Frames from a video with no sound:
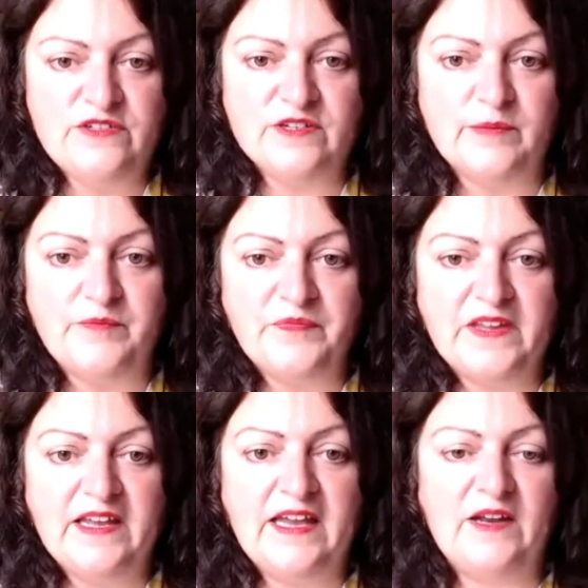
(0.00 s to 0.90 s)
them?
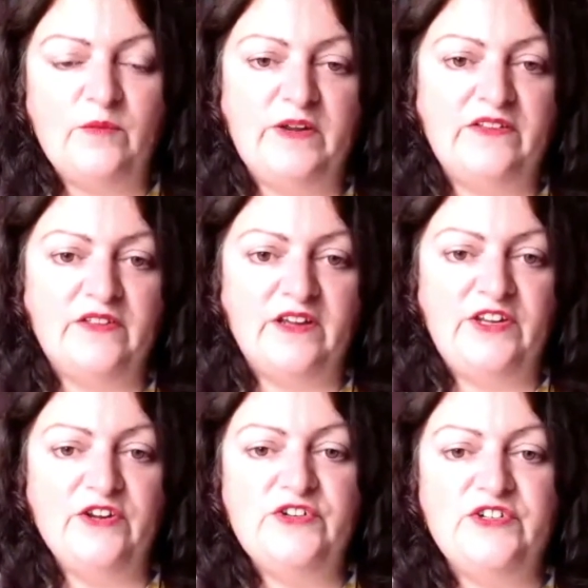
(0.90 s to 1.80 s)
And with a
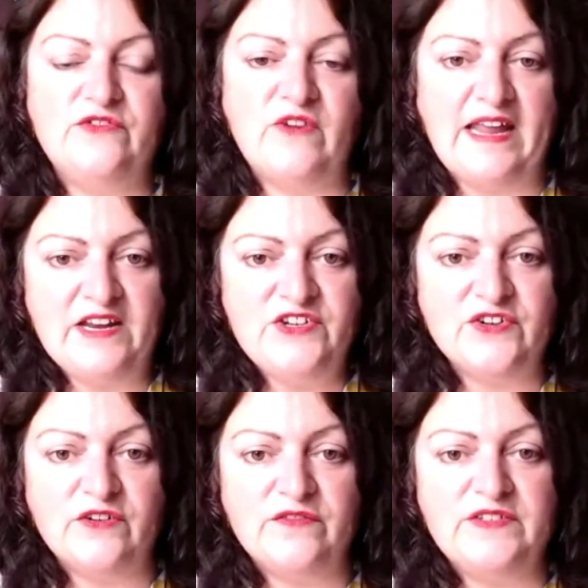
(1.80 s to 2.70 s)
huge range
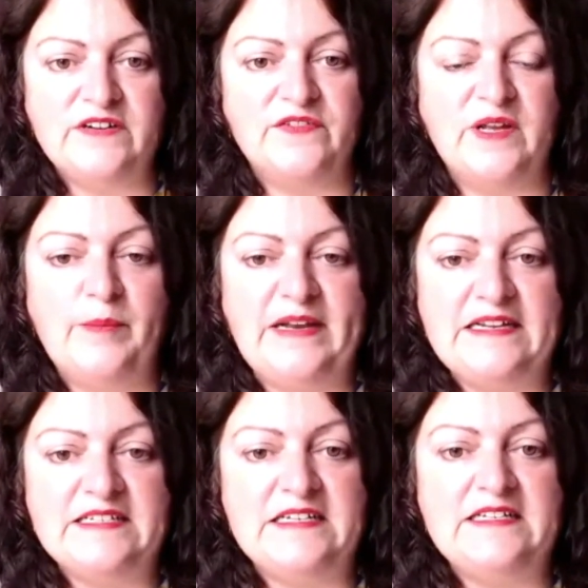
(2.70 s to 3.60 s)
of different
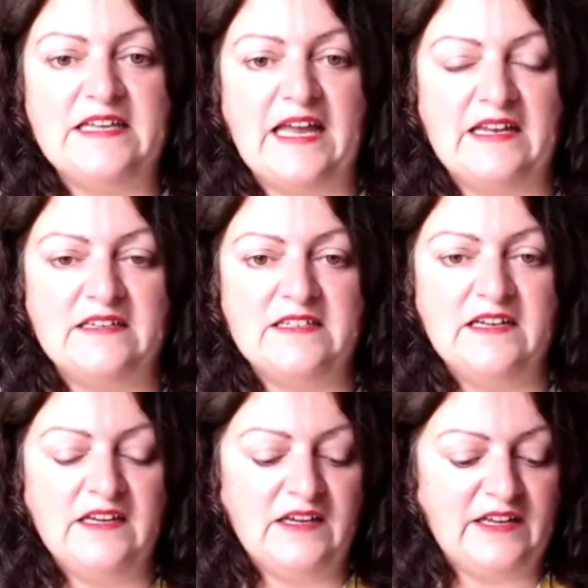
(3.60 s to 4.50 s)
abilities and
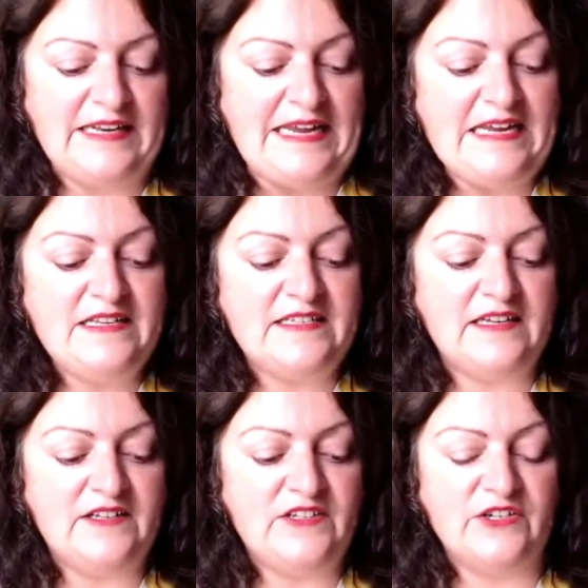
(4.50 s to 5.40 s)
needs
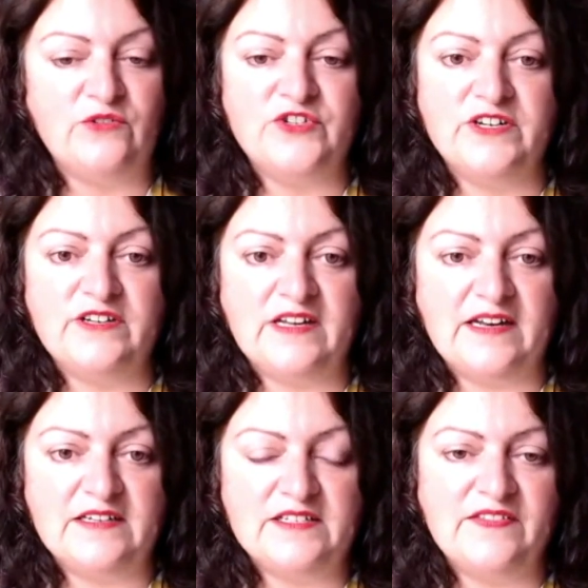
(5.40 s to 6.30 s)
in children
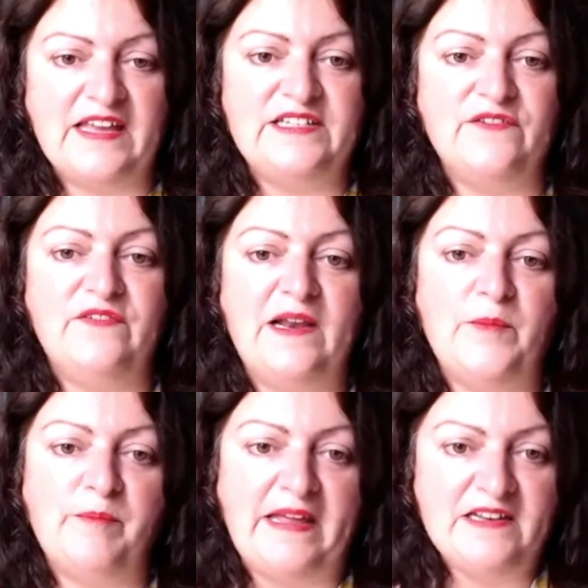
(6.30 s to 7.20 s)
and their
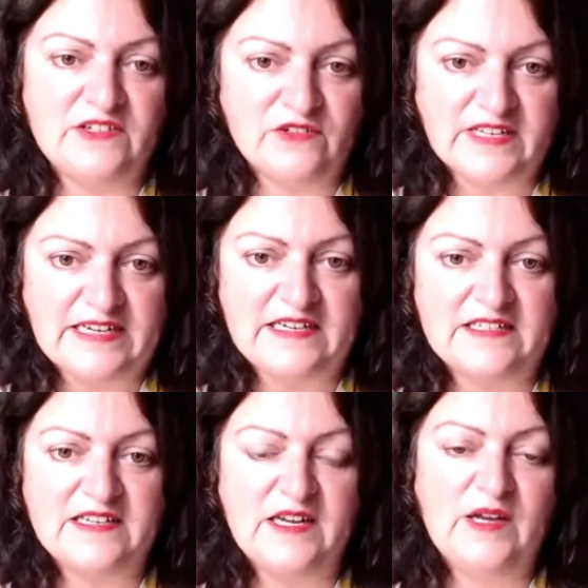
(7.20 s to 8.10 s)
developmental
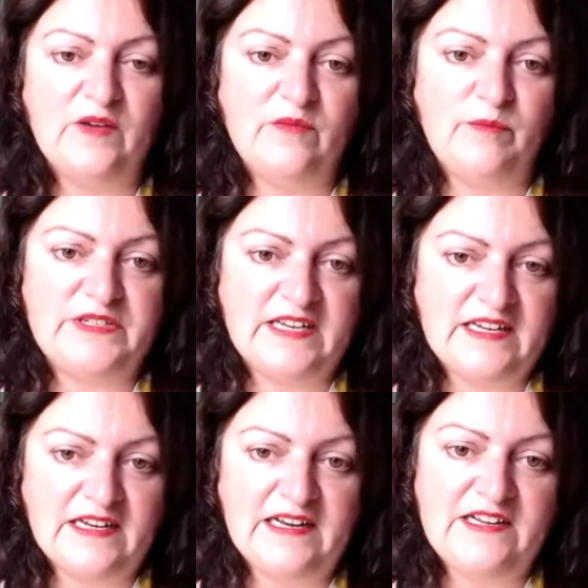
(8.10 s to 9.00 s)
needs,
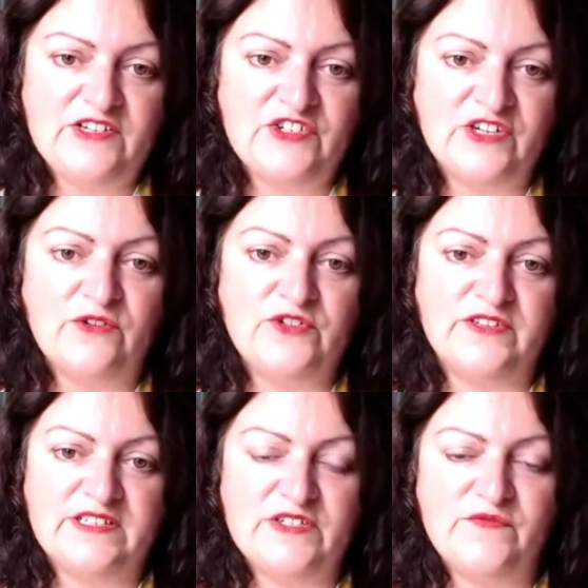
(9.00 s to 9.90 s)
particularly as children,
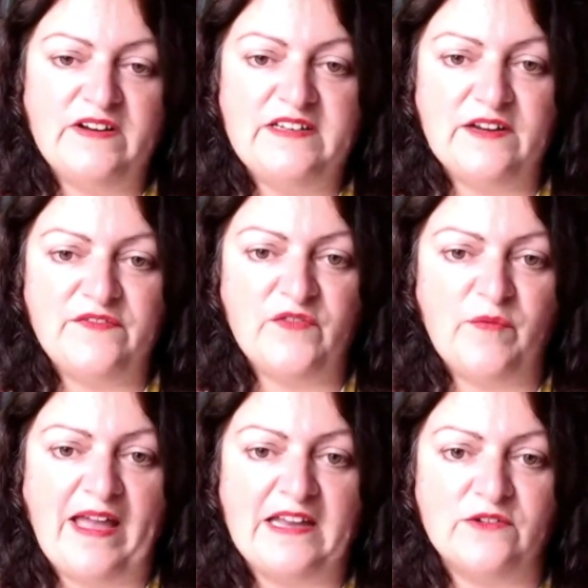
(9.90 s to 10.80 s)
this is very different
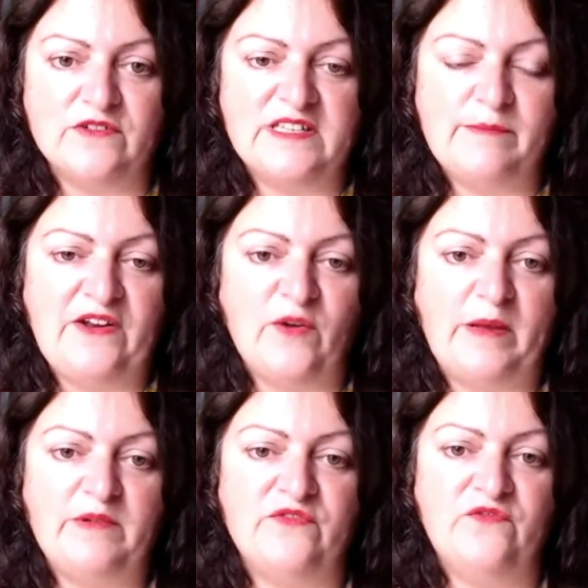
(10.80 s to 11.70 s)
from adults. They may not be
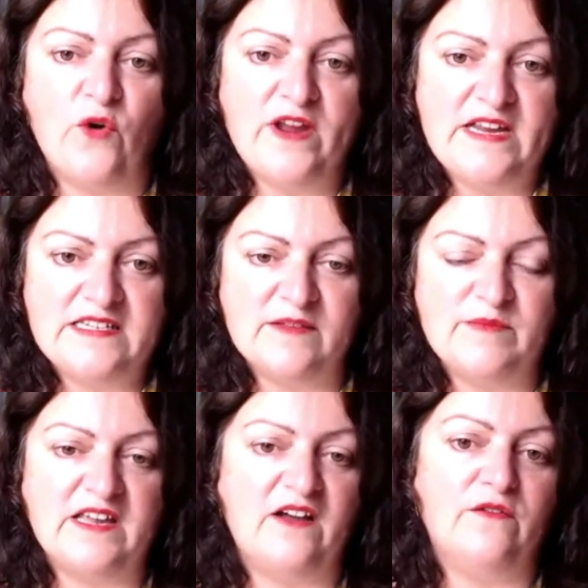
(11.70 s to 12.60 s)
able to voice
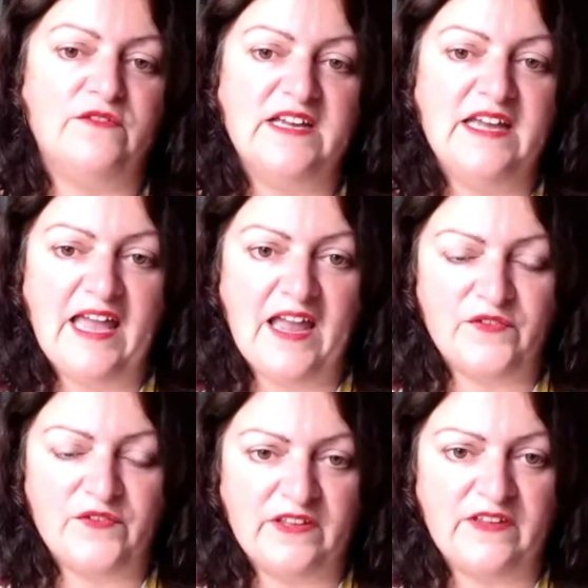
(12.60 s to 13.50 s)
themselves
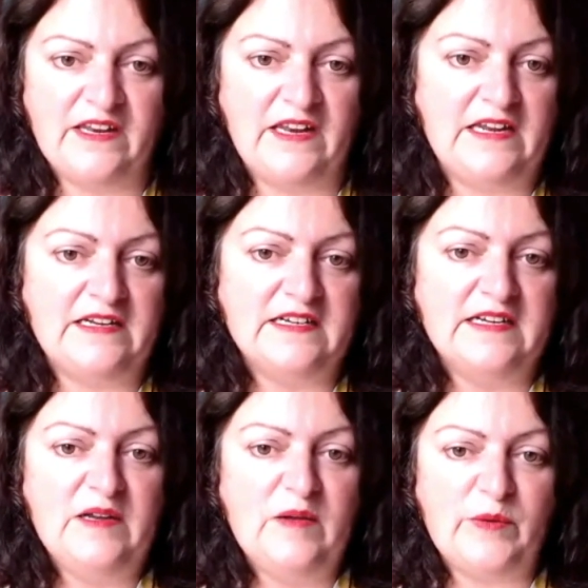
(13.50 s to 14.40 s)
everything that they need,
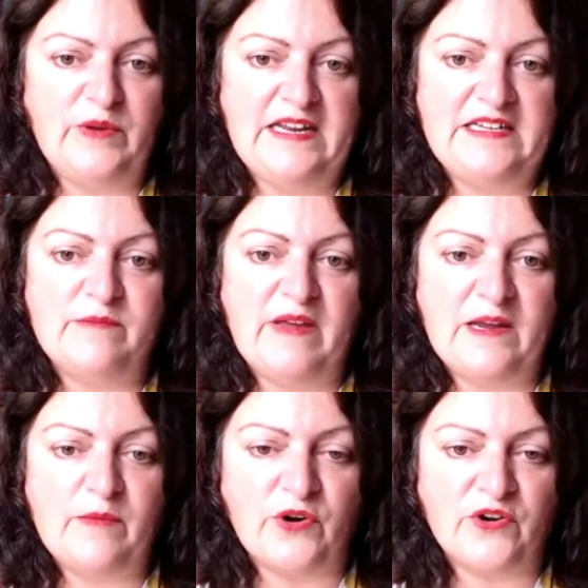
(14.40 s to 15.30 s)
but we need to
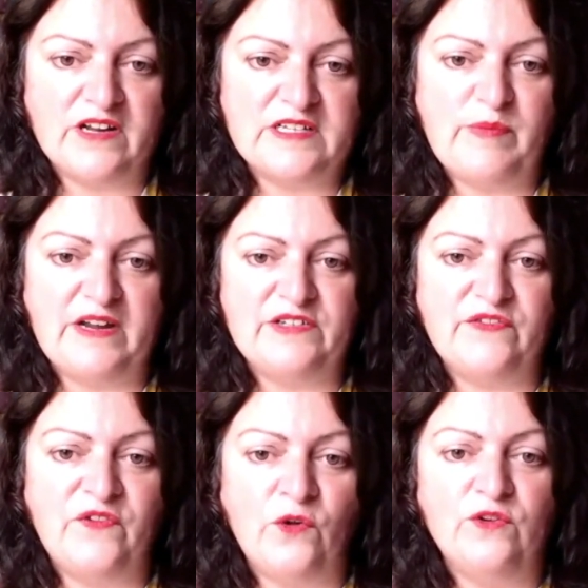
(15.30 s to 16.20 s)
make products by
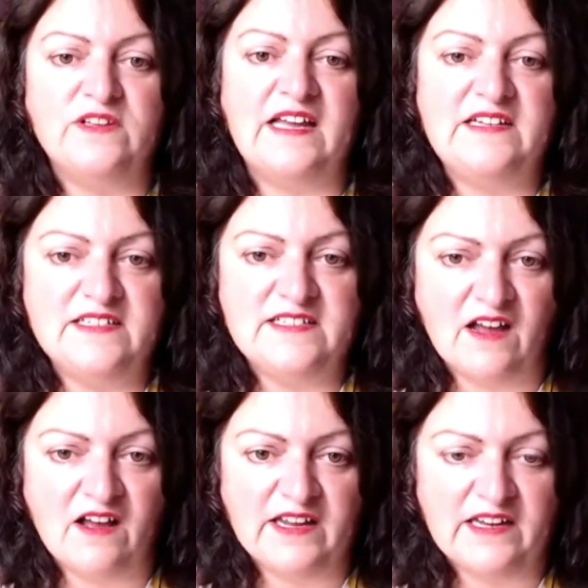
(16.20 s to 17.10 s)
default and
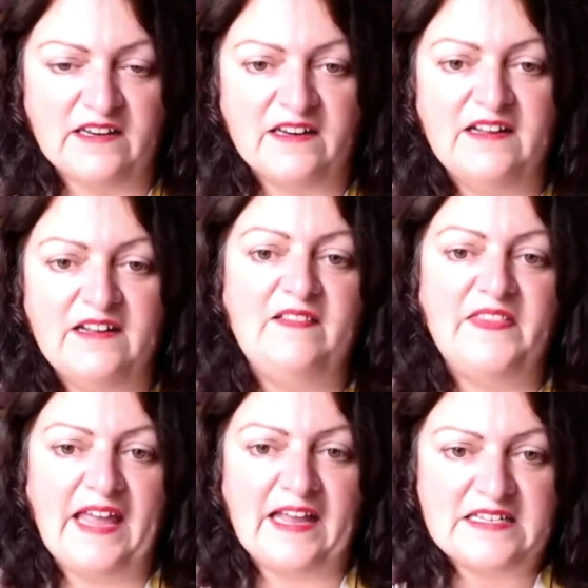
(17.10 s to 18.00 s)
design
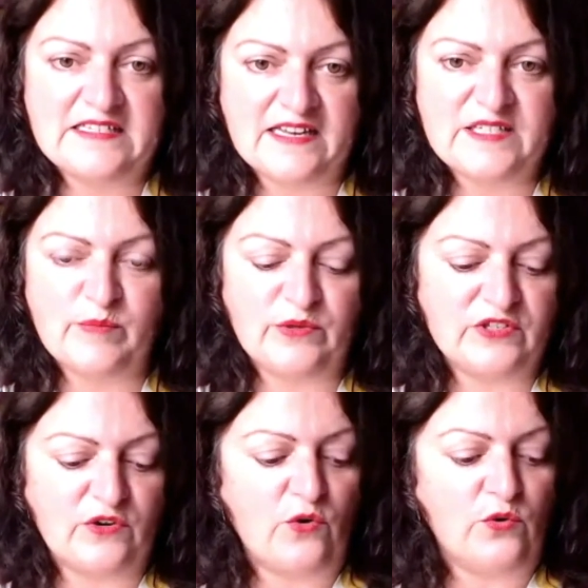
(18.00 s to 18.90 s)
accessible
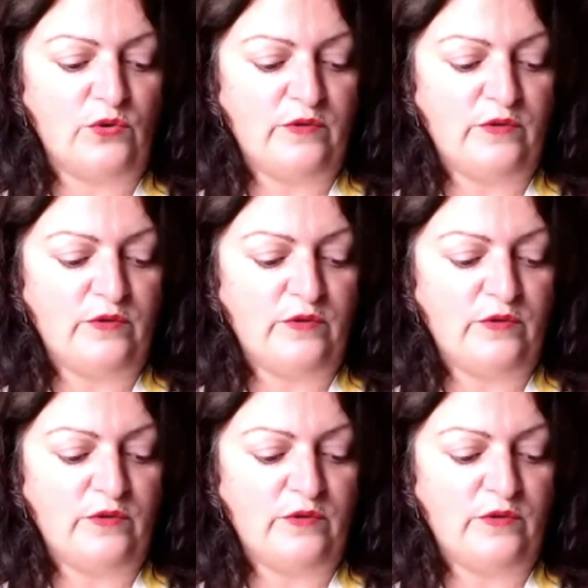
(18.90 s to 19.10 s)
to all.